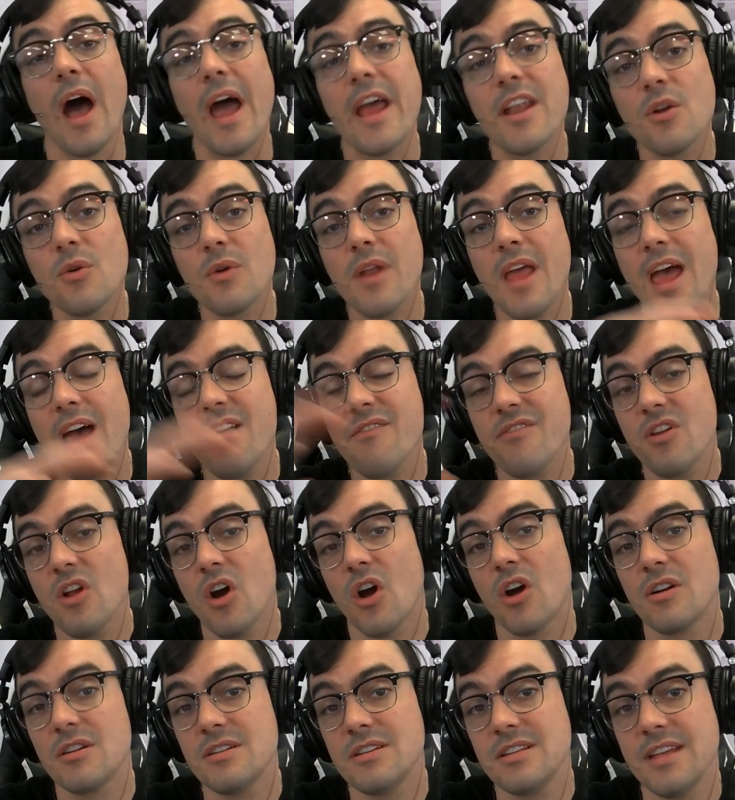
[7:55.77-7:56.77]
I don't have an
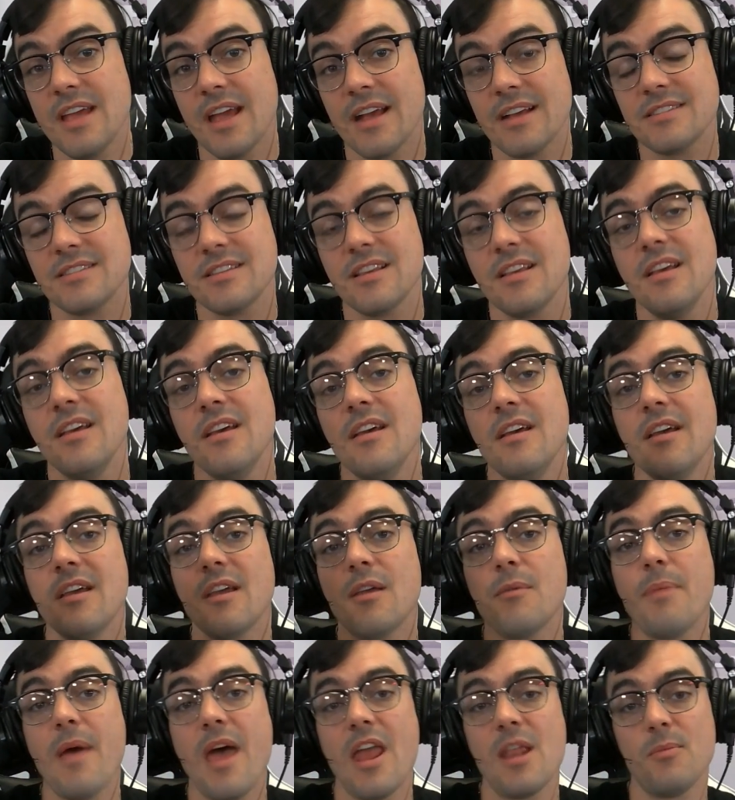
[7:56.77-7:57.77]
R T X
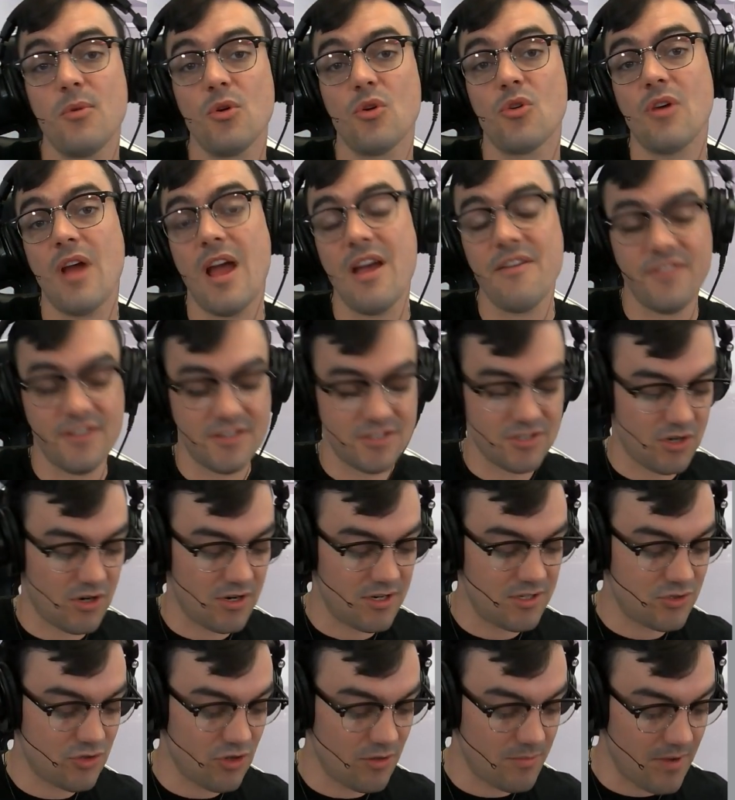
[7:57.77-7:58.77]
compatible graphics
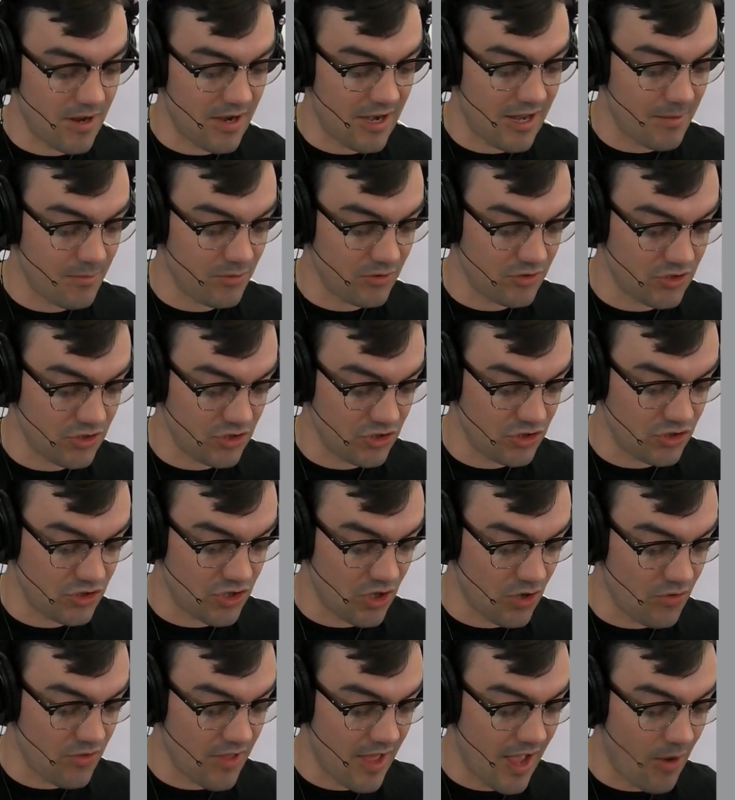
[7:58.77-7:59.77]
card, so I'm not able to
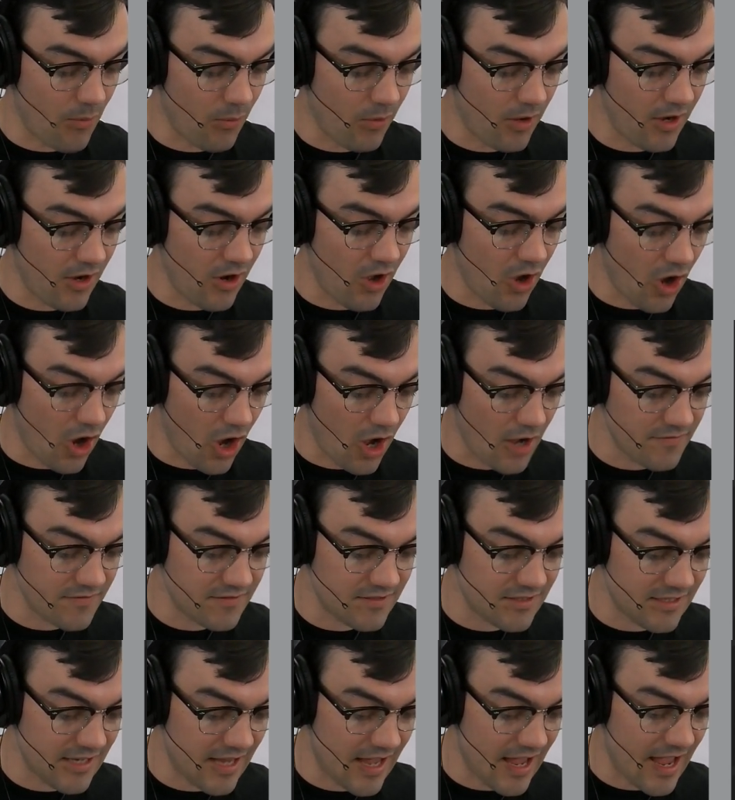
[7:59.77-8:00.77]
show that one
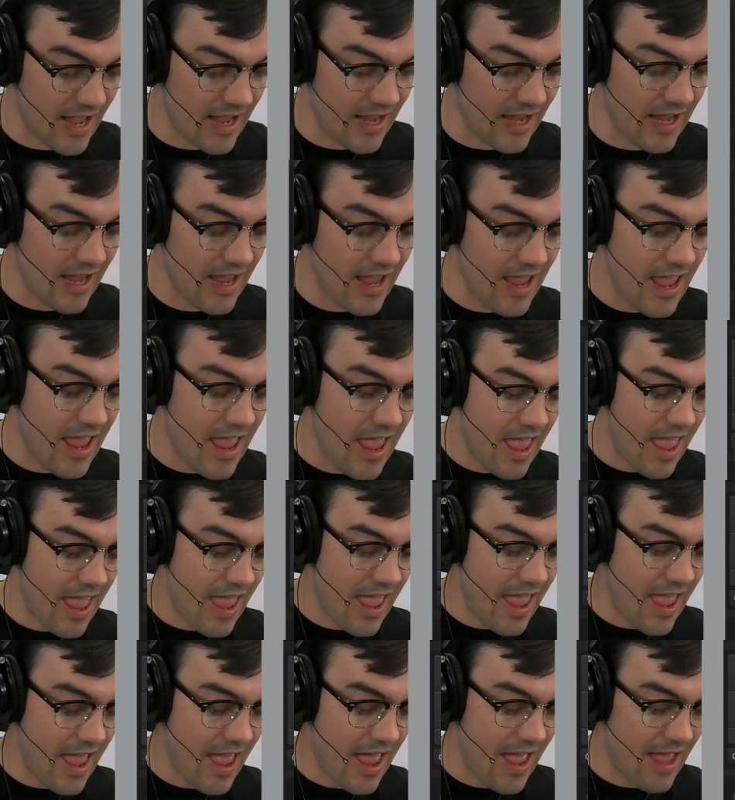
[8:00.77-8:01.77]
off today.
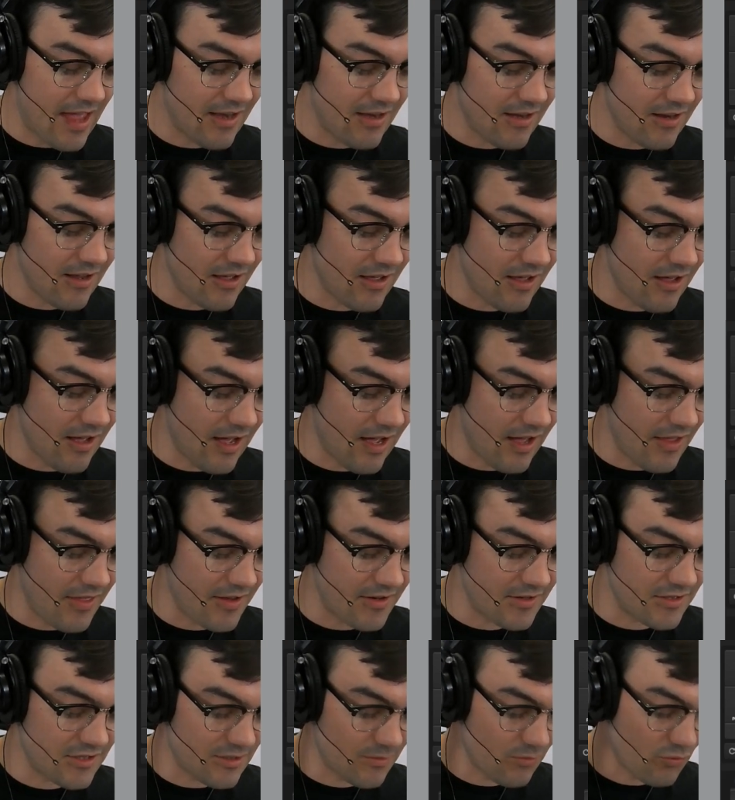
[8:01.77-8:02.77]
And uh,
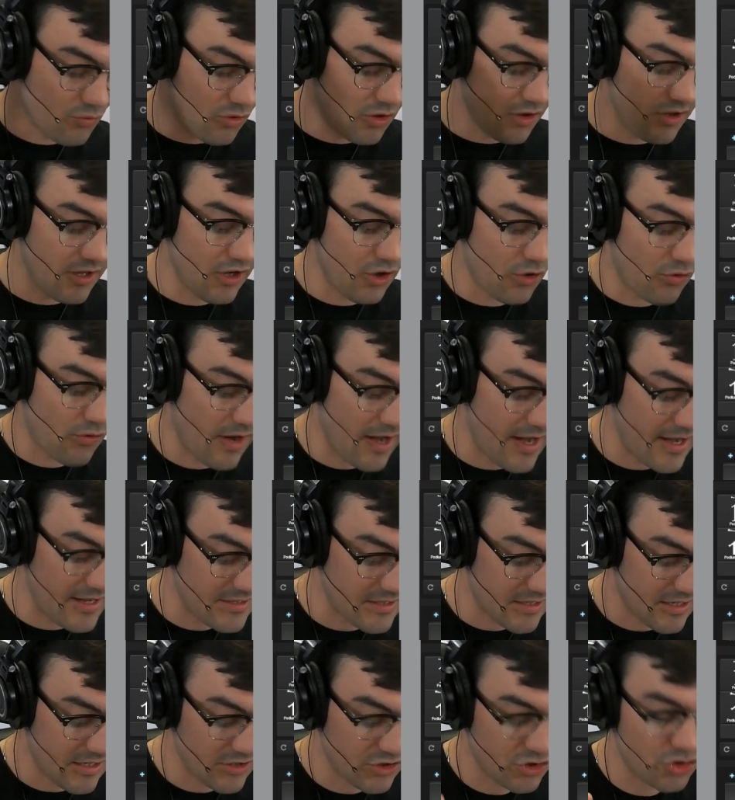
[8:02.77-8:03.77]
there's some really
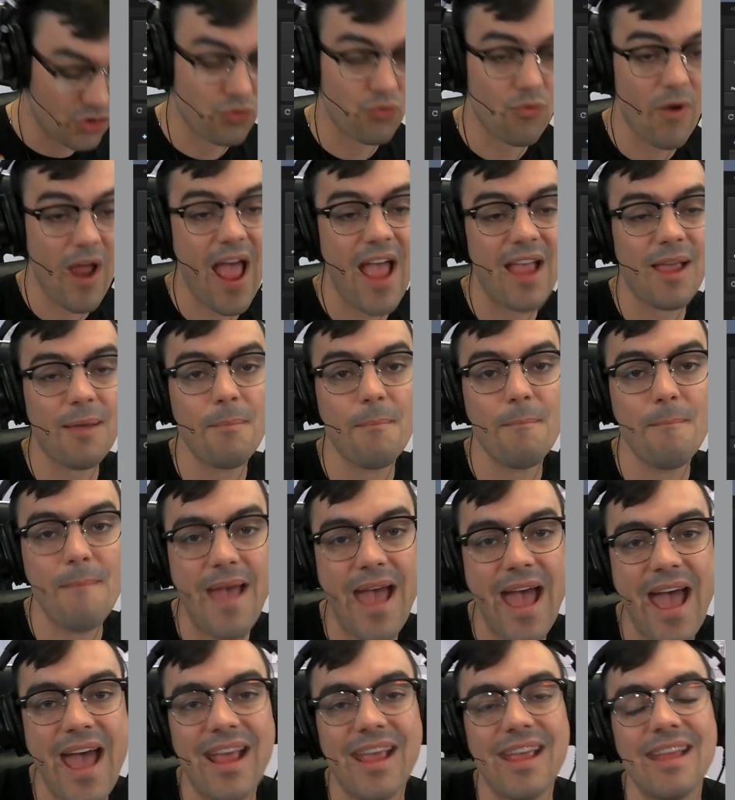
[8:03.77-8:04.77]
great track
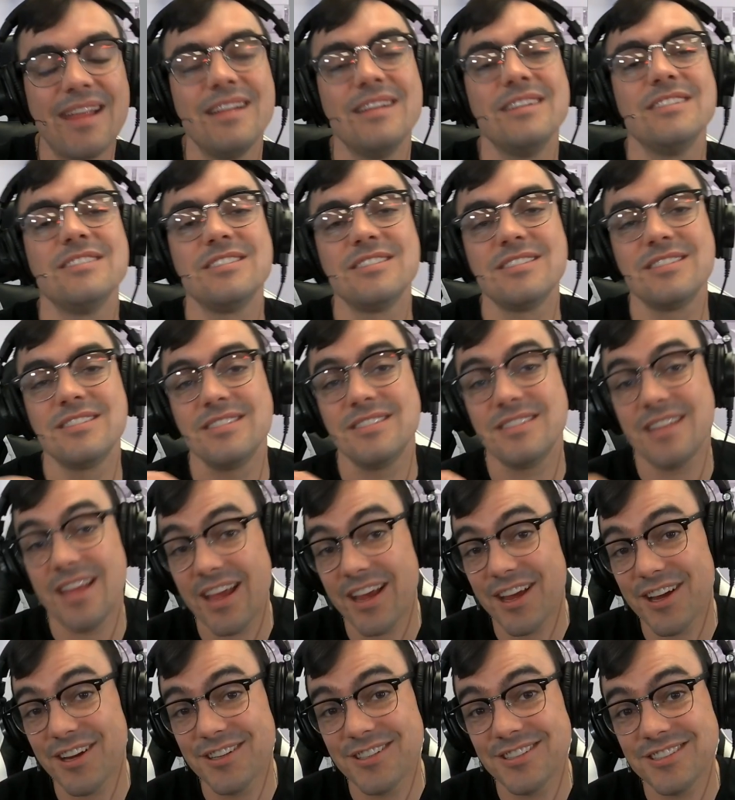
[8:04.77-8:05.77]
Mac
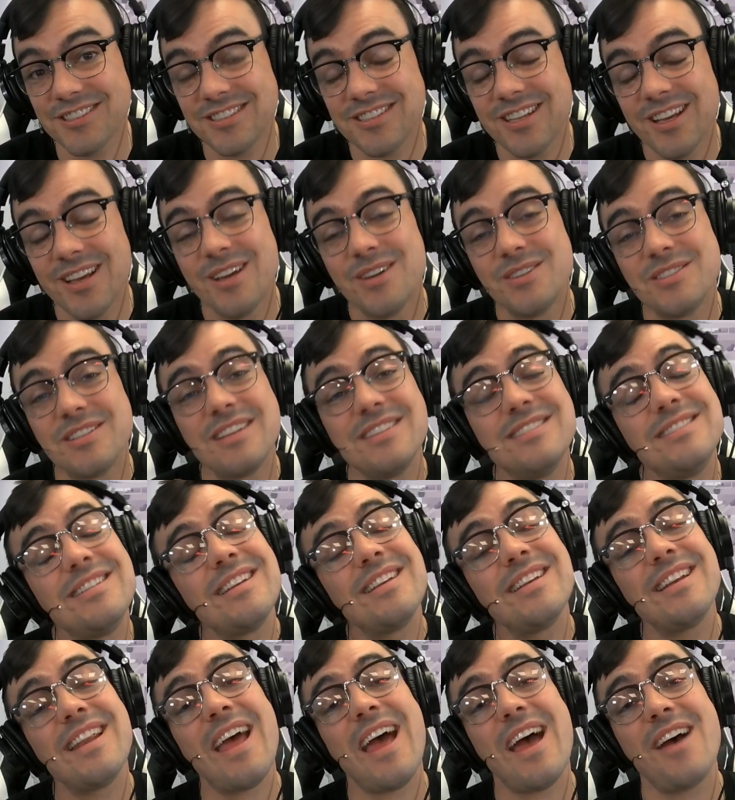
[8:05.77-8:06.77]
stingers that
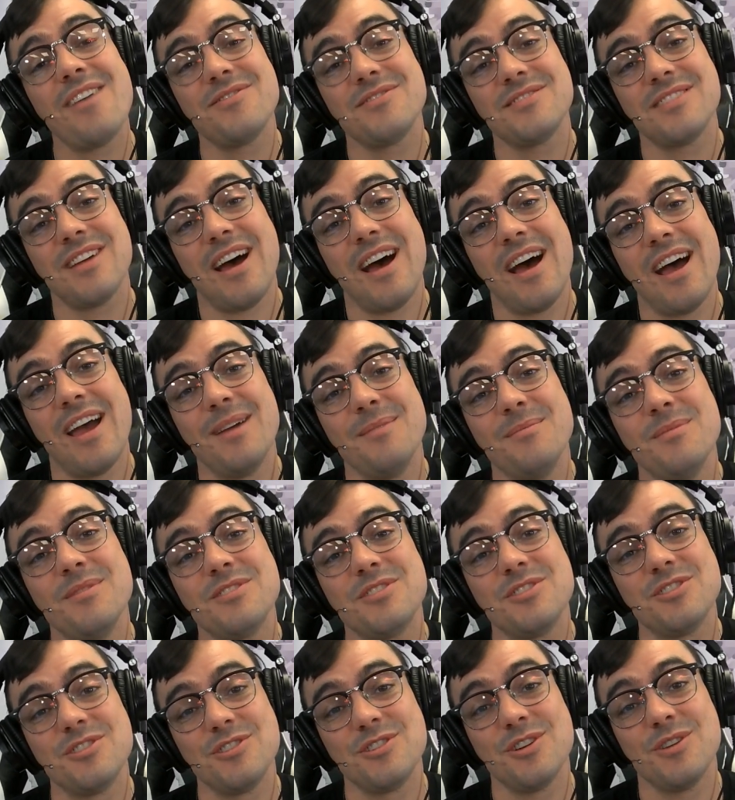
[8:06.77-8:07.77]
didn't have time
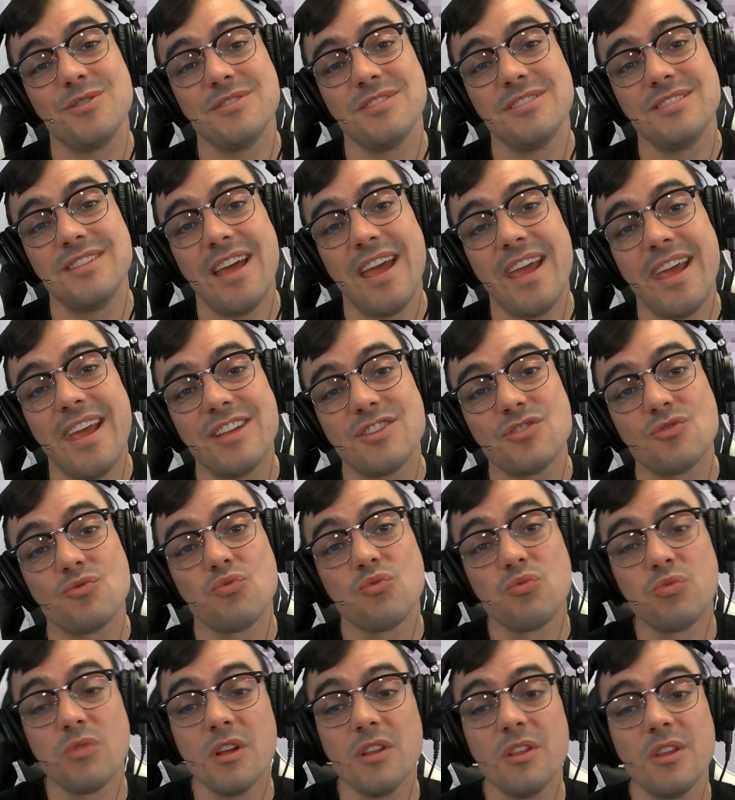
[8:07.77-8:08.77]
to show today. It's
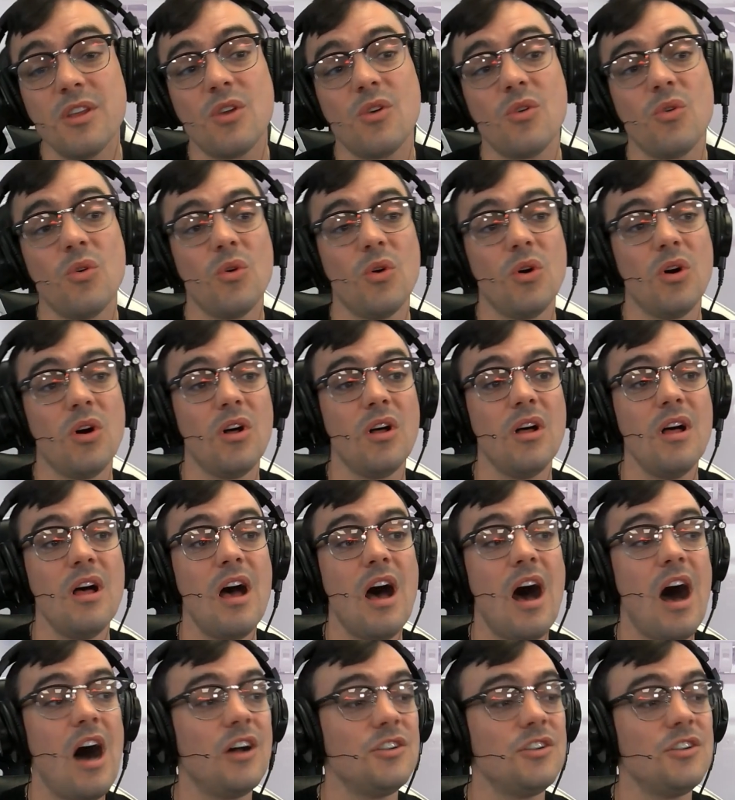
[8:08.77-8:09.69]
really cool.